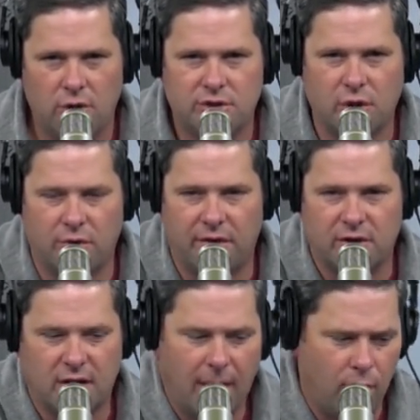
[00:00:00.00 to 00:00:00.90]
so that
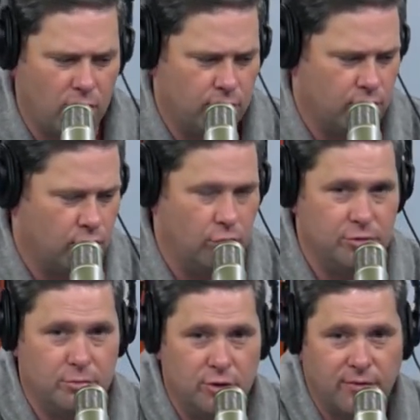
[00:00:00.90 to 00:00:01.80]
there's a lot more room
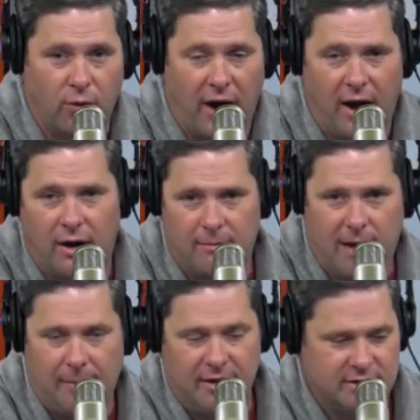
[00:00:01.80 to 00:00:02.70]
to move around and
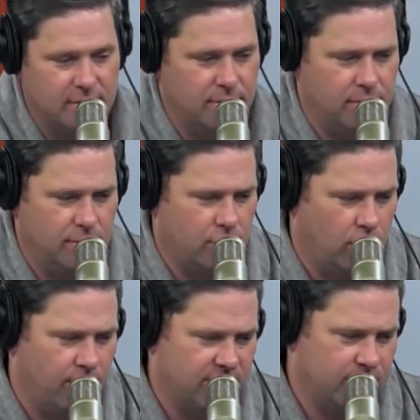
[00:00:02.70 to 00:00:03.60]
maybe some
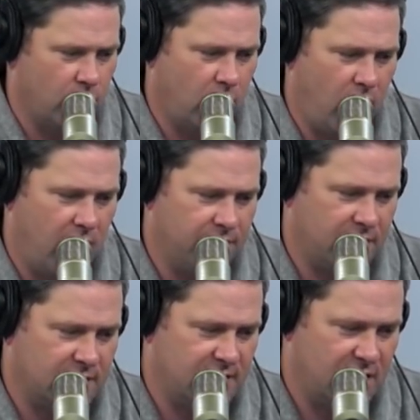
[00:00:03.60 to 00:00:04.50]
room for some more creative
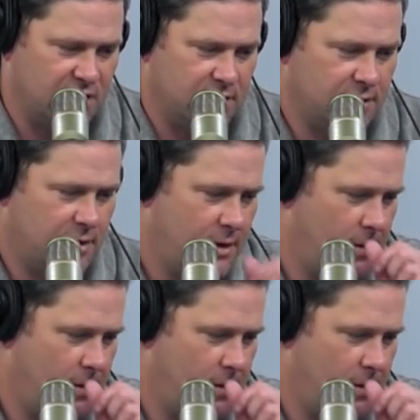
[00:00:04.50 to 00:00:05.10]
concessions.